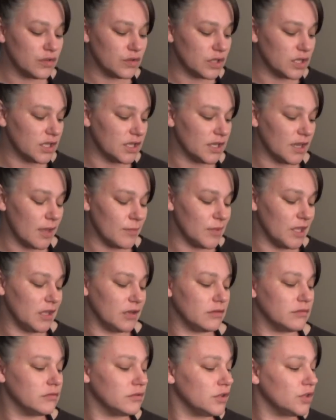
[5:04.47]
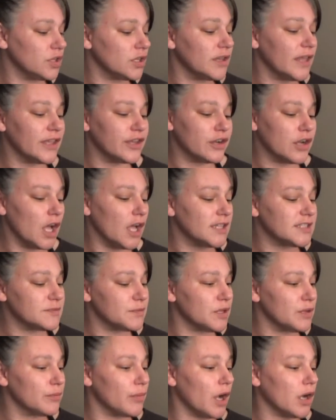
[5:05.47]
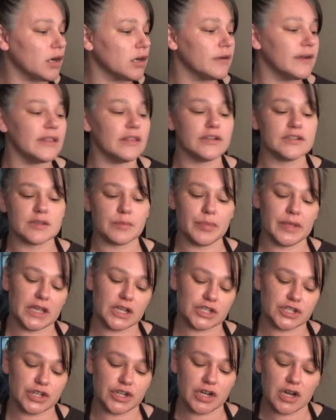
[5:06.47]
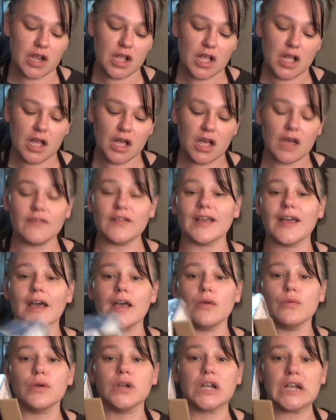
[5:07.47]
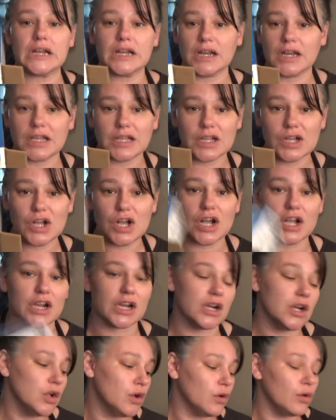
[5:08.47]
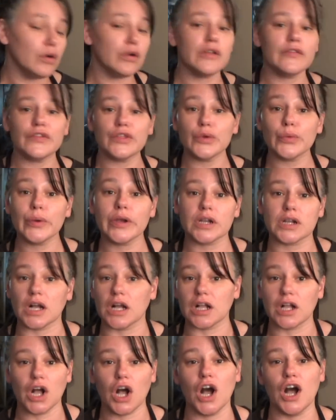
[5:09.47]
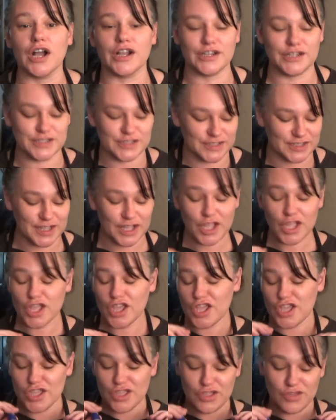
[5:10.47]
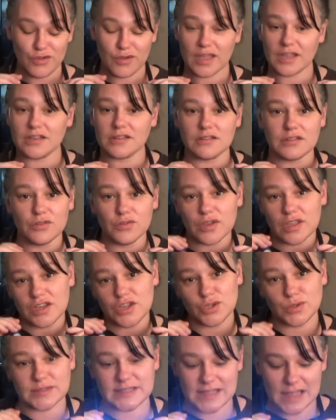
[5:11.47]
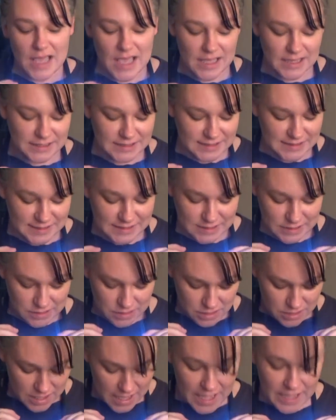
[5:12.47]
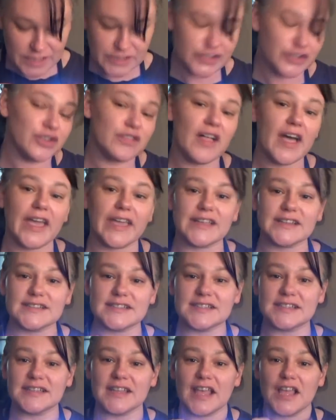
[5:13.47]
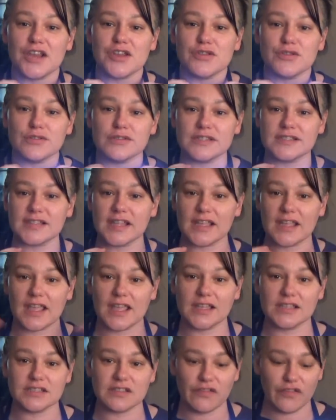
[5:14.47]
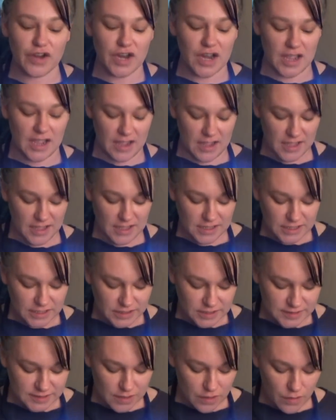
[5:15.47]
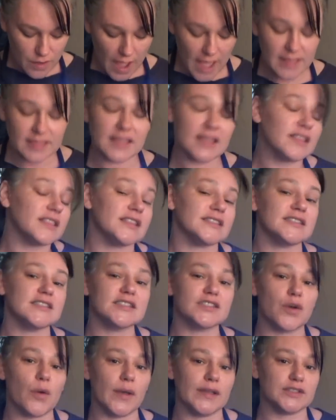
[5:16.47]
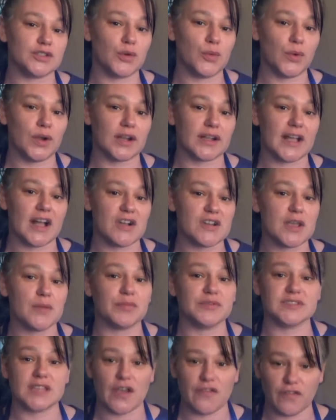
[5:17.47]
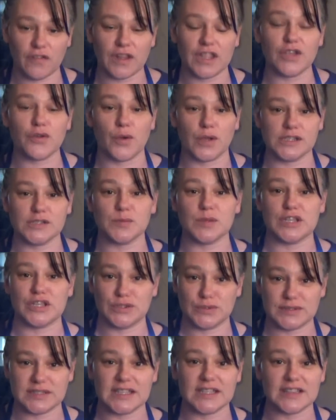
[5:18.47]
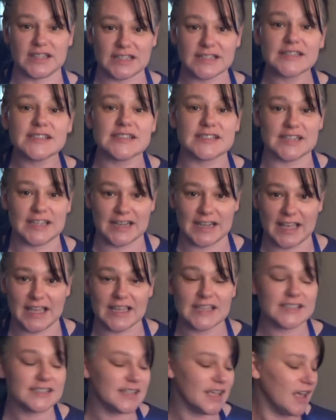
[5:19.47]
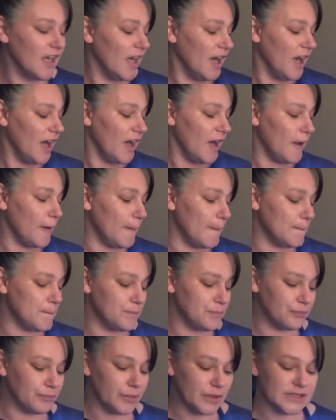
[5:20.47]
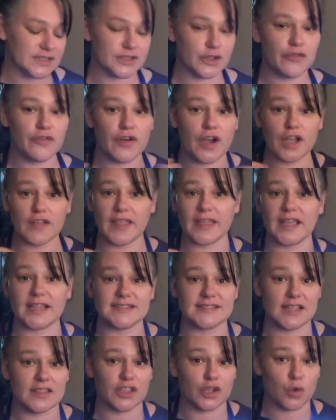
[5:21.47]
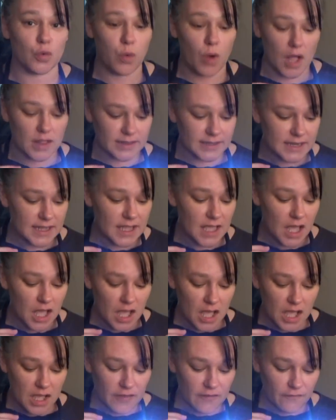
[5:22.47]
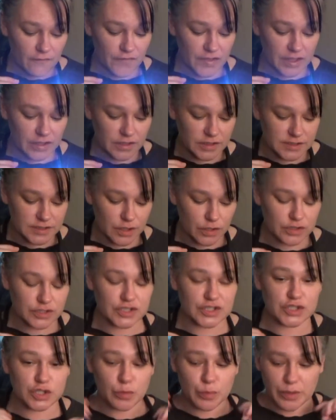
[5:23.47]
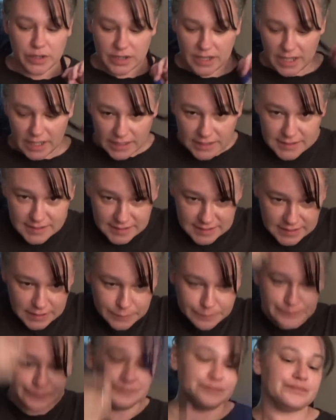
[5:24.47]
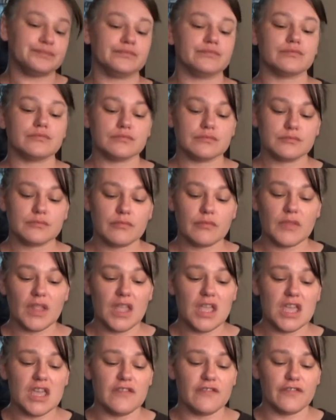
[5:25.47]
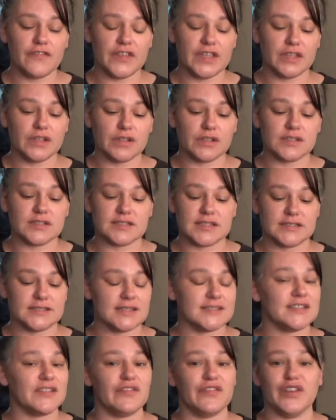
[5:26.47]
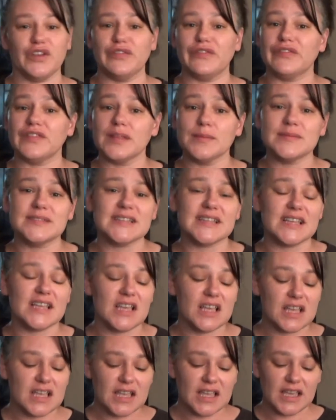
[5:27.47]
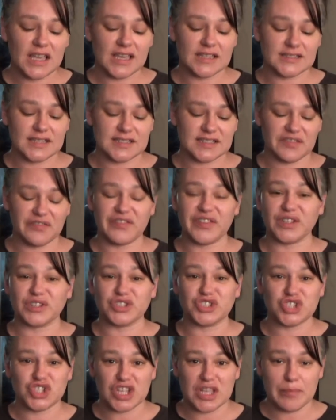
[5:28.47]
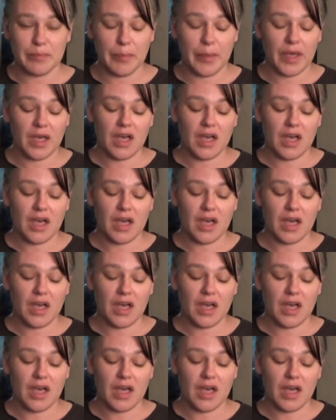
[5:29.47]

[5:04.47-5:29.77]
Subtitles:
could, you could let your husband borrow it. There's a picture of a guy working on a car. Or if you work on cars, you can use this as your light, and it's like hands-free. So I think this is going to work out. I'm definitely going to be using this tonight. But so far, like I said, the quality feels super nice. It doesn't feel flimsy. It doesn't feel cheap.